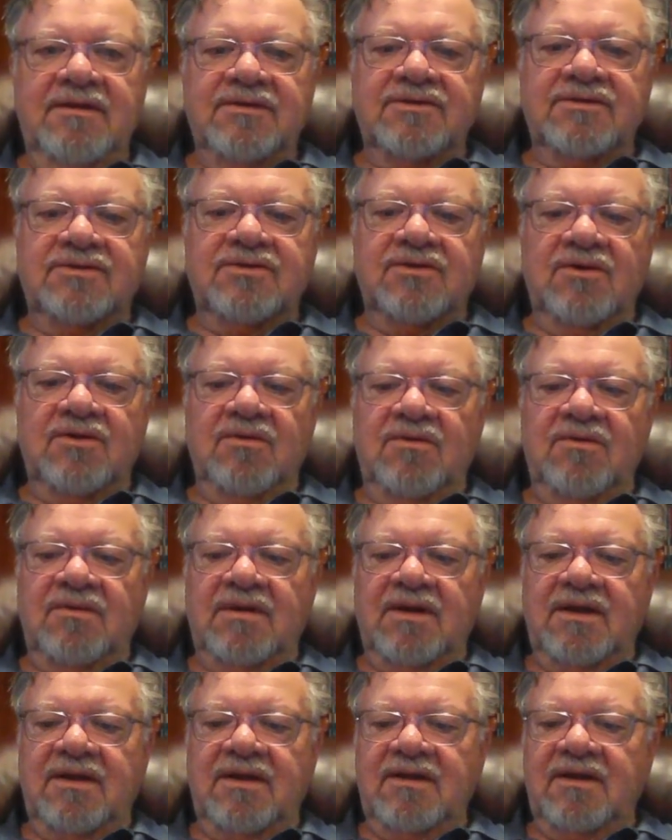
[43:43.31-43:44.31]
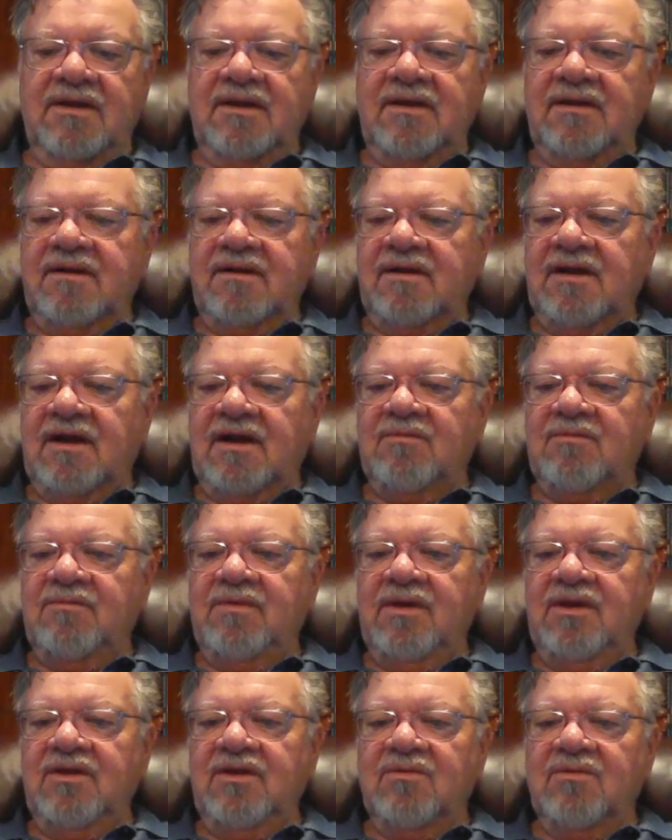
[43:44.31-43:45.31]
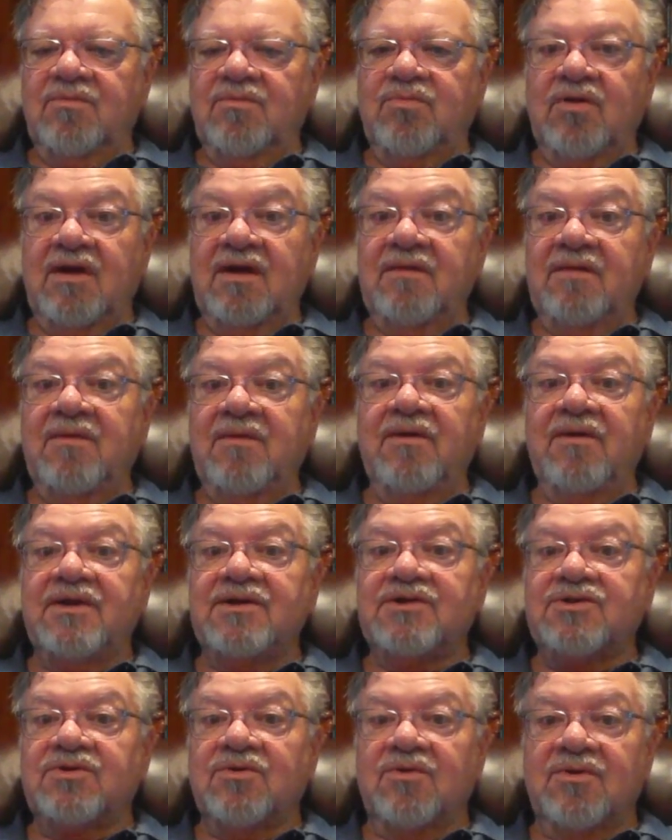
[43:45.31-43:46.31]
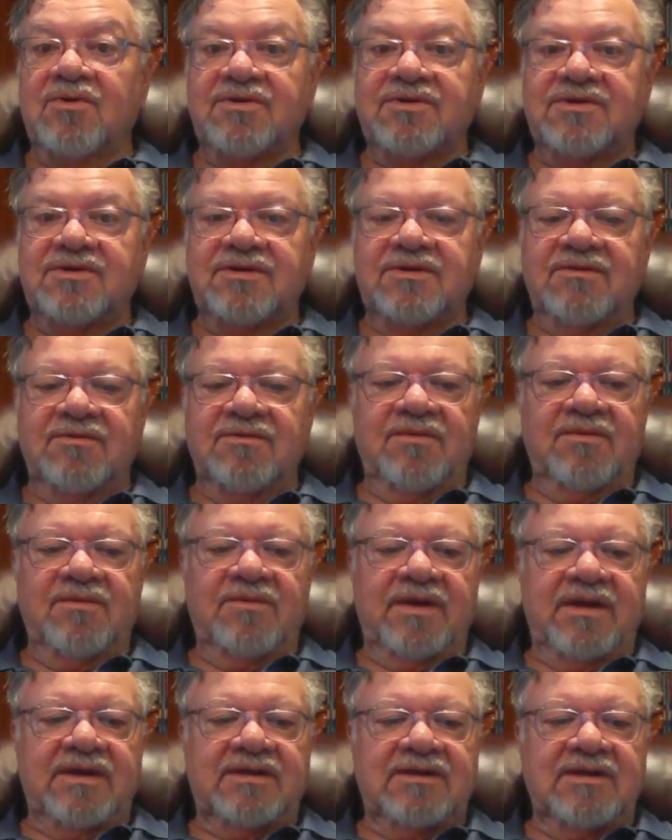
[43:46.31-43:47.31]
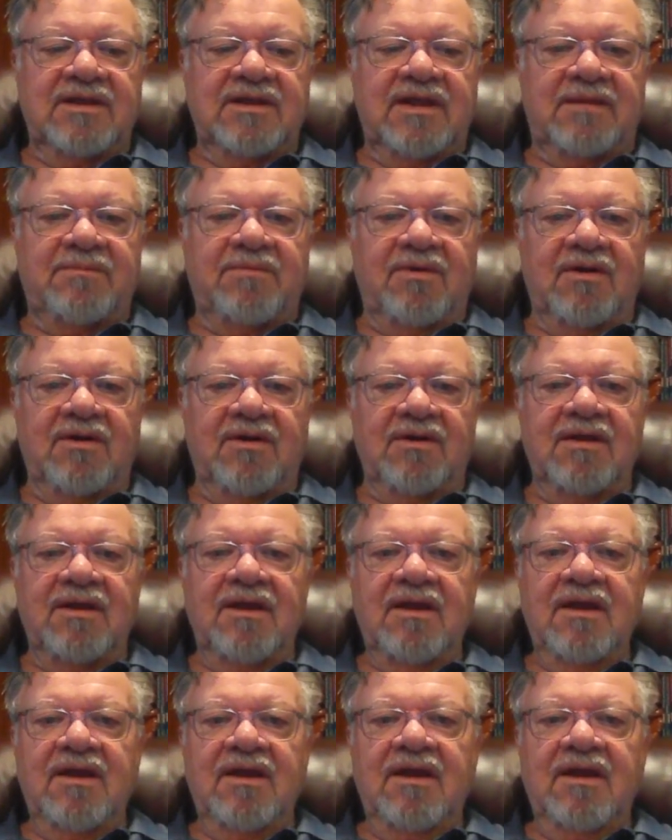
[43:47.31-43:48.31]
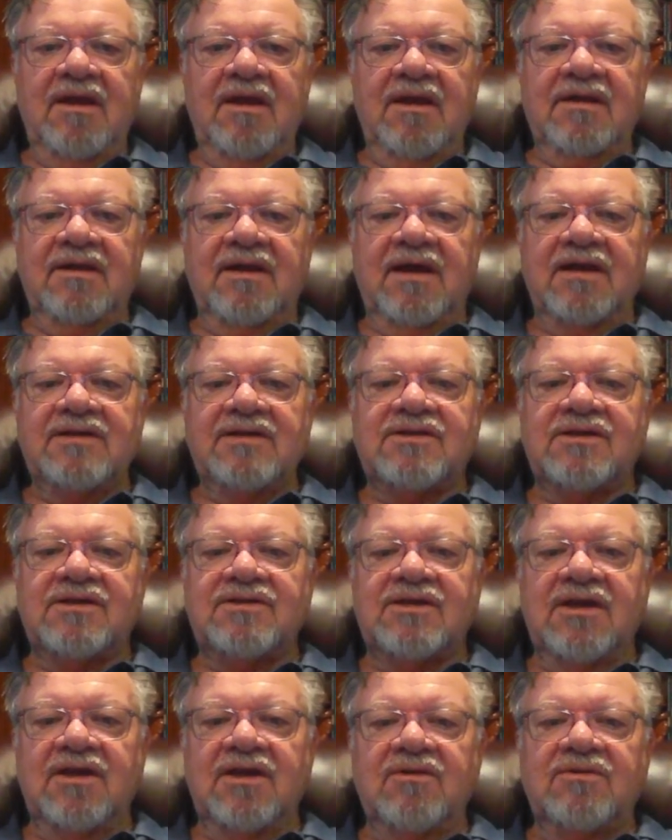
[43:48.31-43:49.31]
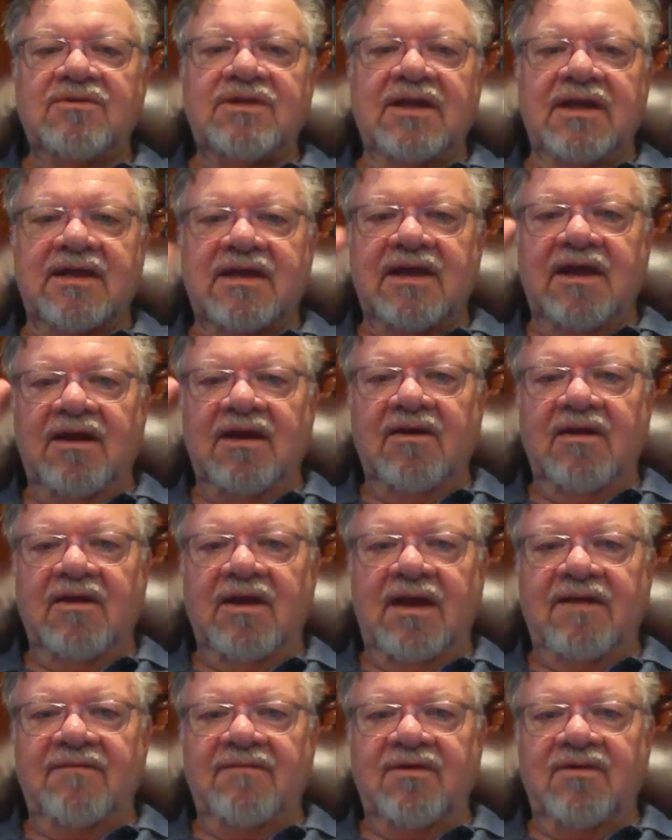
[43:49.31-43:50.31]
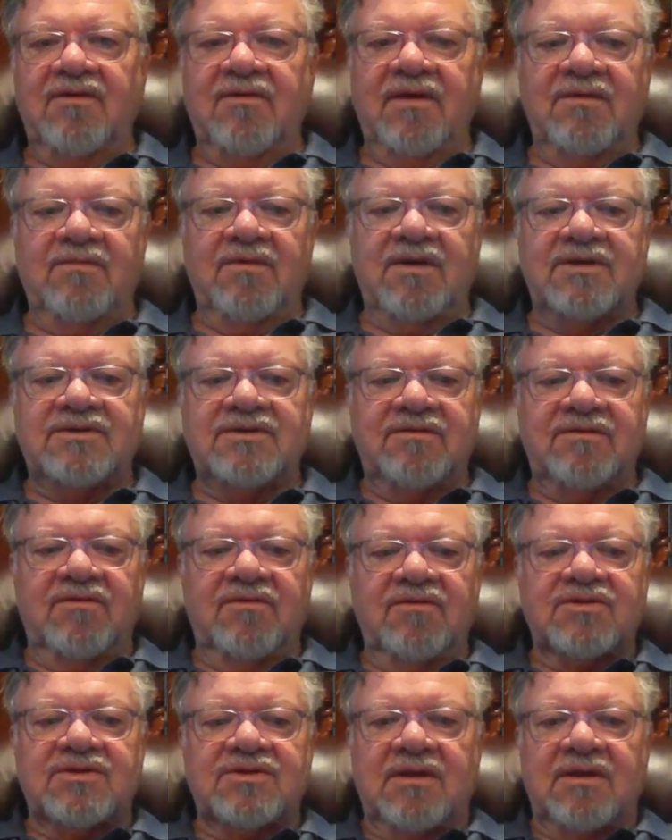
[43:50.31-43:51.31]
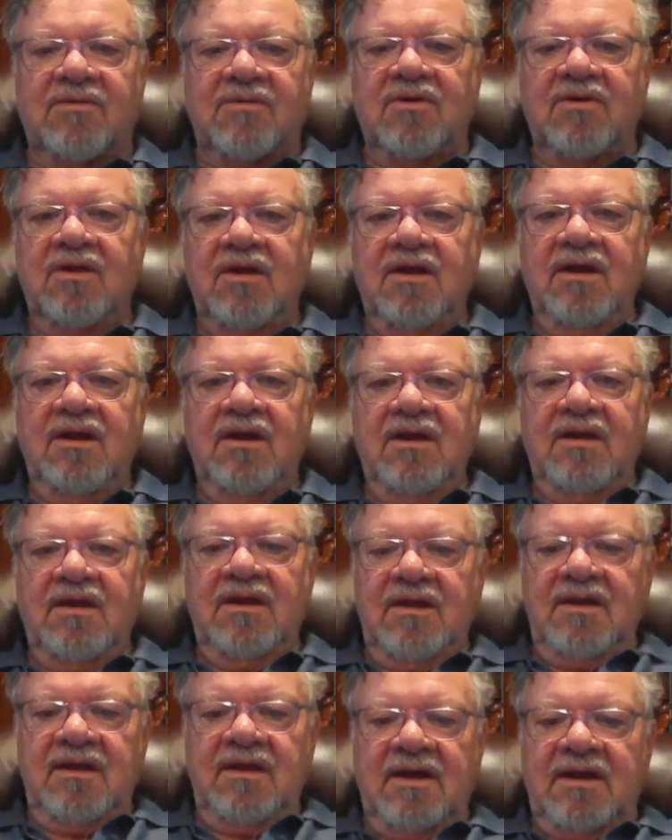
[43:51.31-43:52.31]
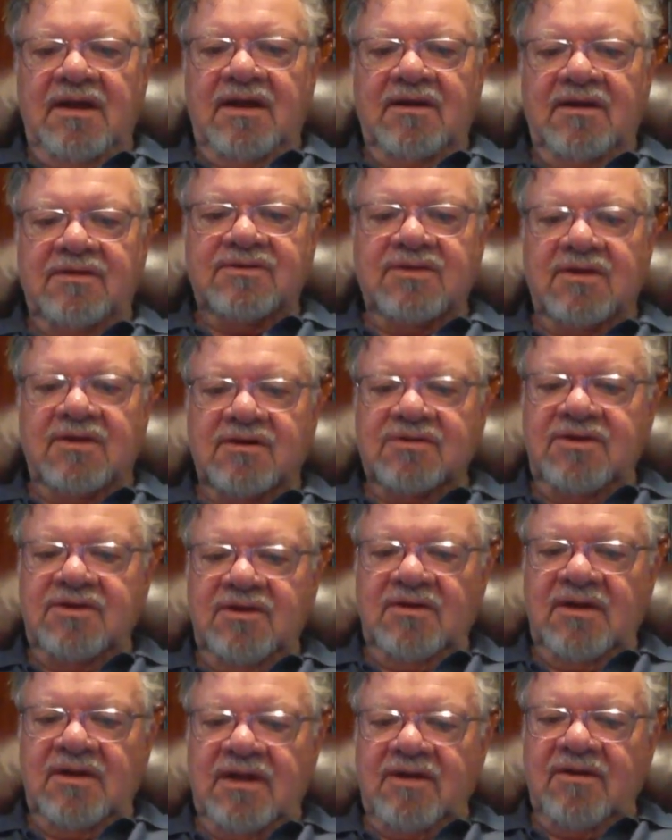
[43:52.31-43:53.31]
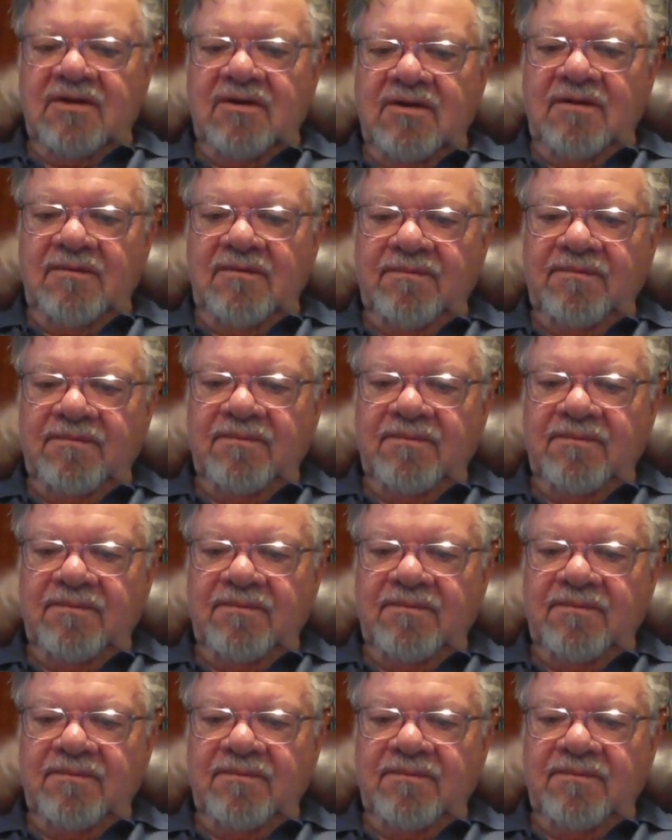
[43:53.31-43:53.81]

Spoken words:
So I'll be your primary source when we get to that part. Nice to see you. Take care. Have a great rest of your summer. I'll talk to you later.